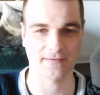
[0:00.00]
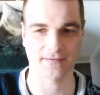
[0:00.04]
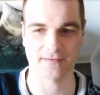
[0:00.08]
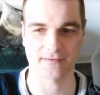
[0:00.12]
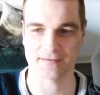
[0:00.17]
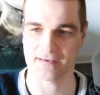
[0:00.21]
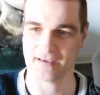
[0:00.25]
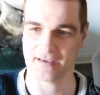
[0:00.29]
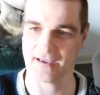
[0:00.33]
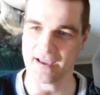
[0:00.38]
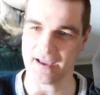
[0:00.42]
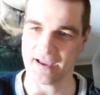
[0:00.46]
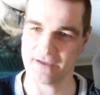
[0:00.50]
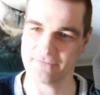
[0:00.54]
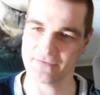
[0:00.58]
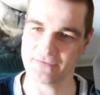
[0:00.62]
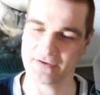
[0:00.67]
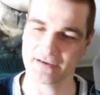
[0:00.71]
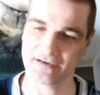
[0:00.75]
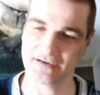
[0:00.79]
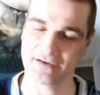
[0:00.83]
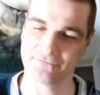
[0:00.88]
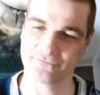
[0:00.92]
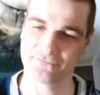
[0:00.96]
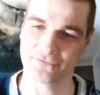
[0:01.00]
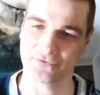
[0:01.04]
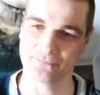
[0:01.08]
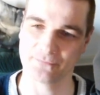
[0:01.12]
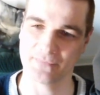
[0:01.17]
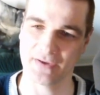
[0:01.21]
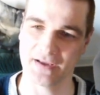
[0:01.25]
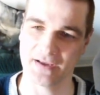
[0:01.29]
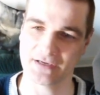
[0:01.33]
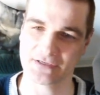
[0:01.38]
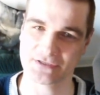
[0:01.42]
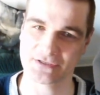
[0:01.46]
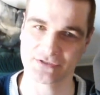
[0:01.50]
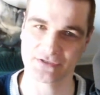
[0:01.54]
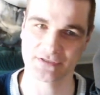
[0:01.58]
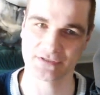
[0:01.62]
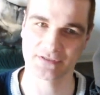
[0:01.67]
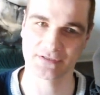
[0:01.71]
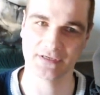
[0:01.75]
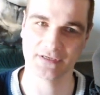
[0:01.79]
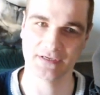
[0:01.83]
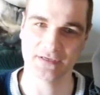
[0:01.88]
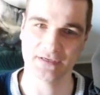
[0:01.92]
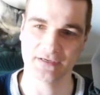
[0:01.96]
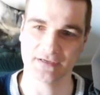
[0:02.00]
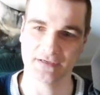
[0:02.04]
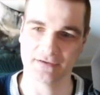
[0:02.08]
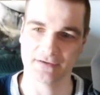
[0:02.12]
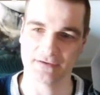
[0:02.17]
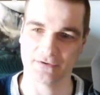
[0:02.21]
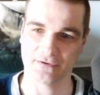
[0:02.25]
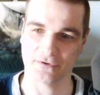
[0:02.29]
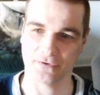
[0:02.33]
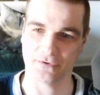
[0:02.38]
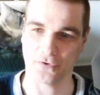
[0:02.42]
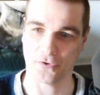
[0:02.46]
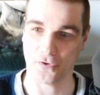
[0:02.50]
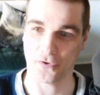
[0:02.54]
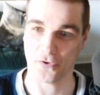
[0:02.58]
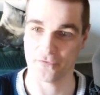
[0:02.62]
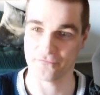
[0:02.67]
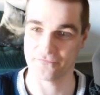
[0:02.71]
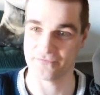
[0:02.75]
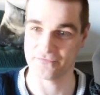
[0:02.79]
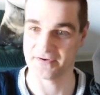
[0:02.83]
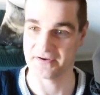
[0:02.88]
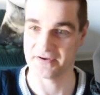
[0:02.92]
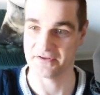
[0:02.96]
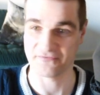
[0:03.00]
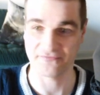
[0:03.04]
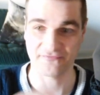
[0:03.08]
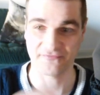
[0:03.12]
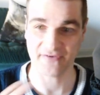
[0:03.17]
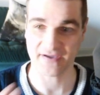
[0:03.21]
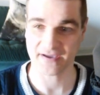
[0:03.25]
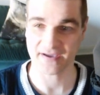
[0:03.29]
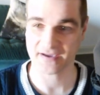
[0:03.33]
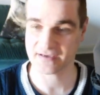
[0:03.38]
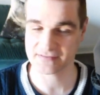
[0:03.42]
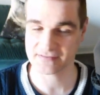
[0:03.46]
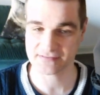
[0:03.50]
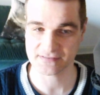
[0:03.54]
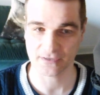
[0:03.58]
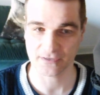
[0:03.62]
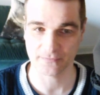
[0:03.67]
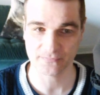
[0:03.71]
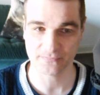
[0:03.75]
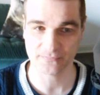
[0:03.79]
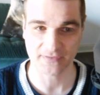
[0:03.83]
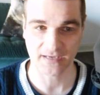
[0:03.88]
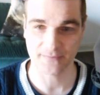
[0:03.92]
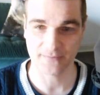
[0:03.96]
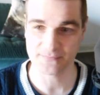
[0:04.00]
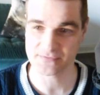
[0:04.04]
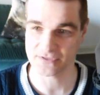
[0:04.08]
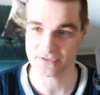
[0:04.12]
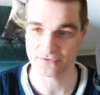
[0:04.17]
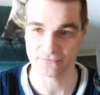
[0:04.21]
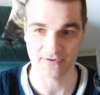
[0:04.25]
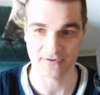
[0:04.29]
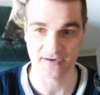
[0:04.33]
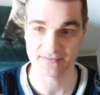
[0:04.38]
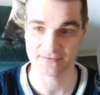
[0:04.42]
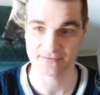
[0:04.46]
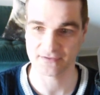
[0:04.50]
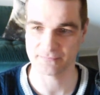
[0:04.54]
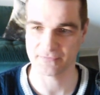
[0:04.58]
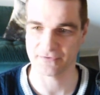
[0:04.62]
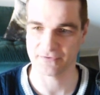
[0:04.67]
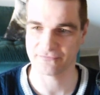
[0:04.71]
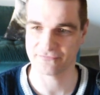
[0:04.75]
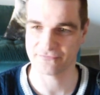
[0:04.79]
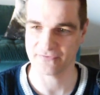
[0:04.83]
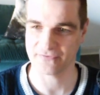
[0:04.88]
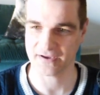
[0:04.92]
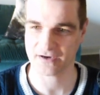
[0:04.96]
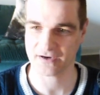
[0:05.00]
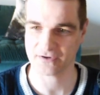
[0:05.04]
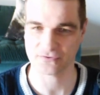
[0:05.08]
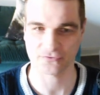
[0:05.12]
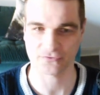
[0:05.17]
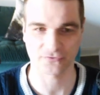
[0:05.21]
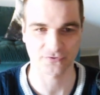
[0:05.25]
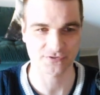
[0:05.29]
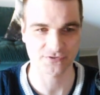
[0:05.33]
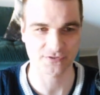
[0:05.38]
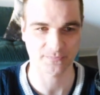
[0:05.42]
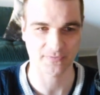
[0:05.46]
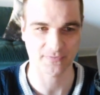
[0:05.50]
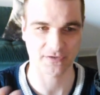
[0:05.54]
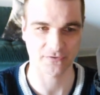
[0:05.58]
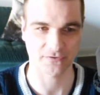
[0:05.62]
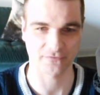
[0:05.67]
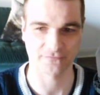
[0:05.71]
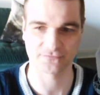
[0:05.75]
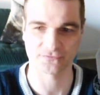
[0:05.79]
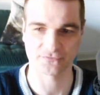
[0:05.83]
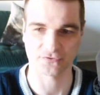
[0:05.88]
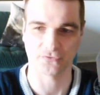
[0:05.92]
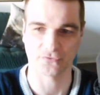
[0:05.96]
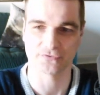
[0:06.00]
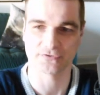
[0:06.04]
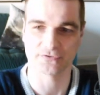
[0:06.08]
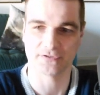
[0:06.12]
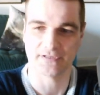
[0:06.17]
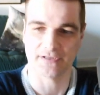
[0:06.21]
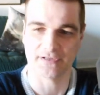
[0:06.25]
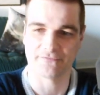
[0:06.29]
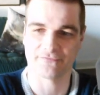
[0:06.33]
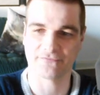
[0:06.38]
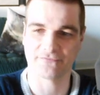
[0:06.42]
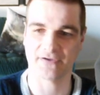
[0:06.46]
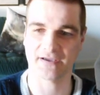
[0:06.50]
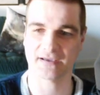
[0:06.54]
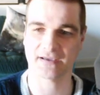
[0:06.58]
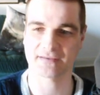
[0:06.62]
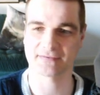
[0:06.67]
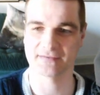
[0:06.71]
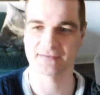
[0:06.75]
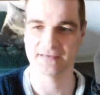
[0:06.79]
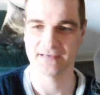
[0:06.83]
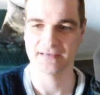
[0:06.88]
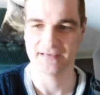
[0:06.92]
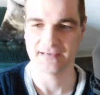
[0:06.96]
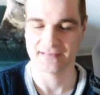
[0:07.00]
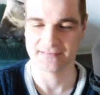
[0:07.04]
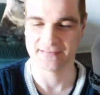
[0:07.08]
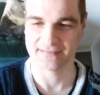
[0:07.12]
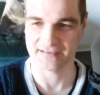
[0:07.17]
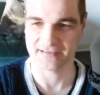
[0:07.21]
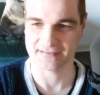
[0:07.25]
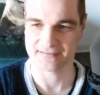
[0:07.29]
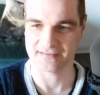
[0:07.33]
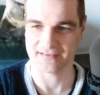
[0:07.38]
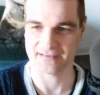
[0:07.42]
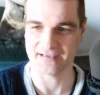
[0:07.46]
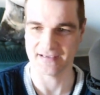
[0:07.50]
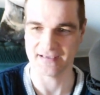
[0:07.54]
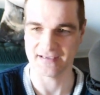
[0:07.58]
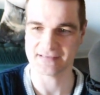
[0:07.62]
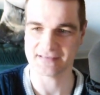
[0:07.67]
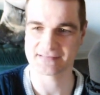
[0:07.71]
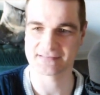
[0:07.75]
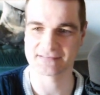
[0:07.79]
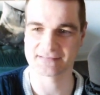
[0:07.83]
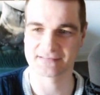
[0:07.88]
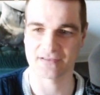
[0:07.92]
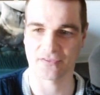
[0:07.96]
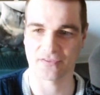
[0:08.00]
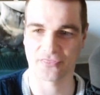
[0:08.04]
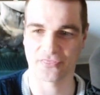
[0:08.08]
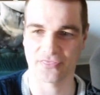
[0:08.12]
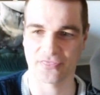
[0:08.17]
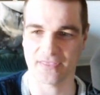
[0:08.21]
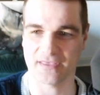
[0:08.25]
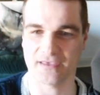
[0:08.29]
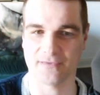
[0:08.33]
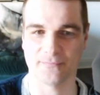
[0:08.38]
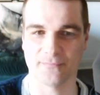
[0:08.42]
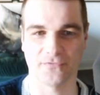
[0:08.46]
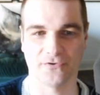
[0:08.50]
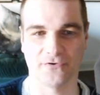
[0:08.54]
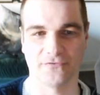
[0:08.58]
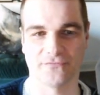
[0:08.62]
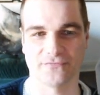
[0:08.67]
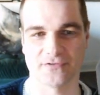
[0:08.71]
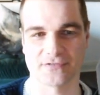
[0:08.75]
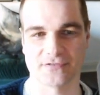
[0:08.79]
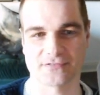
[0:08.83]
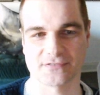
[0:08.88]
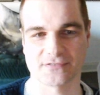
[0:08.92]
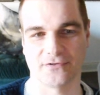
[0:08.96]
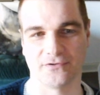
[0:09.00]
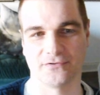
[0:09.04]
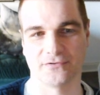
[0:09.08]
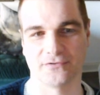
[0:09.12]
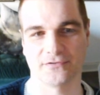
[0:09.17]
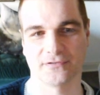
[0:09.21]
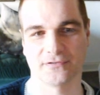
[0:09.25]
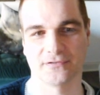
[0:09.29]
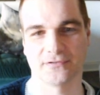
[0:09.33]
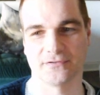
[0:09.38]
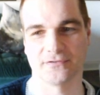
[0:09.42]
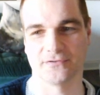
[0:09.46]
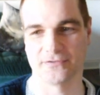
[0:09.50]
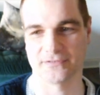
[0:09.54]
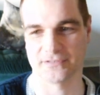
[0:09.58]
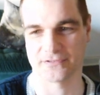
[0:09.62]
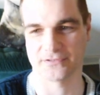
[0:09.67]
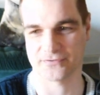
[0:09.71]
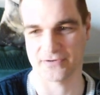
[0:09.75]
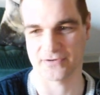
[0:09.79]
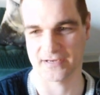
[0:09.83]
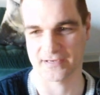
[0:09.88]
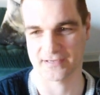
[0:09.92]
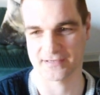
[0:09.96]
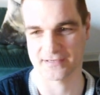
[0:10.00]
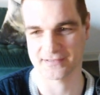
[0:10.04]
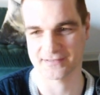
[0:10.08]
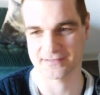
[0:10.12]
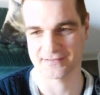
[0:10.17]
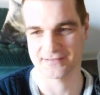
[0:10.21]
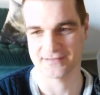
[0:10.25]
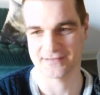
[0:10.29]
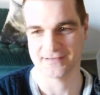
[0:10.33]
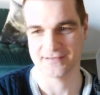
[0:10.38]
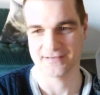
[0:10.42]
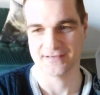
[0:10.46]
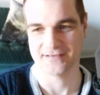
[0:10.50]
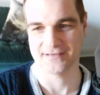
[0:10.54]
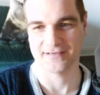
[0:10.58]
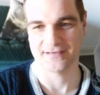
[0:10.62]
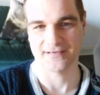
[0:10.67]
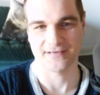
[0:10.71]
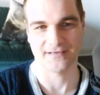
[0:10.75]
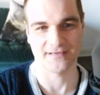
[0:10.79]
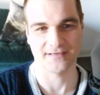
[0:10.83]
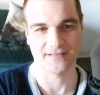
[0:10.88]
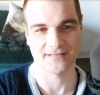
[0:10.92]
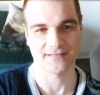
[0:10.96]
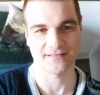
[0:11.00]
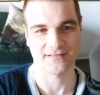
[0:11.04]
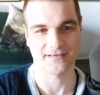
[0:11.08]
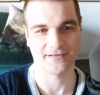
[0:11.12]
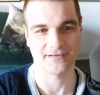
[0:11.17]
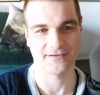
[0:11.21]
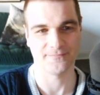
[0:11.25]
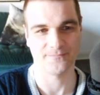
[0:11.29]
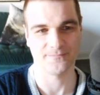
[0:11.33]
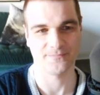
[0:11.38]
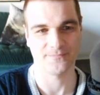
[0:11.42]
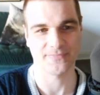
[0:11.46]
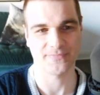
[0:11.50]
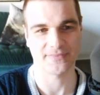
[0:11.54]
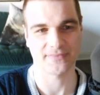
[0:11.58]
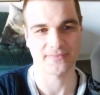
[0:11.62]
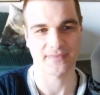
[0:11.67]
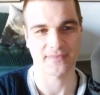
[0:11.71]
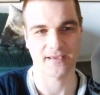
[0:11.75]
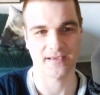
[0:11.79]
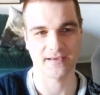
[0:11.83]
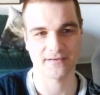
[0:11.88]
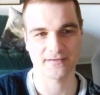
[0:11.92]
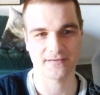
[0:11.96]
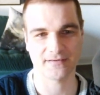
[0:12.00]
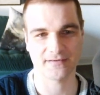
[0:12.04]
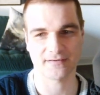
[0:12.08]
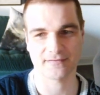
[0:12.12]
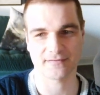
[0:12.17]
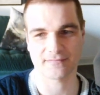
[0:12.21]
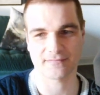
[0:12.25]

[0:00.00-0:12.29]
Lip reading: having an information of an effect, sometimes a random effect or some kind of tonal effect that is the theme of the song or the track. And then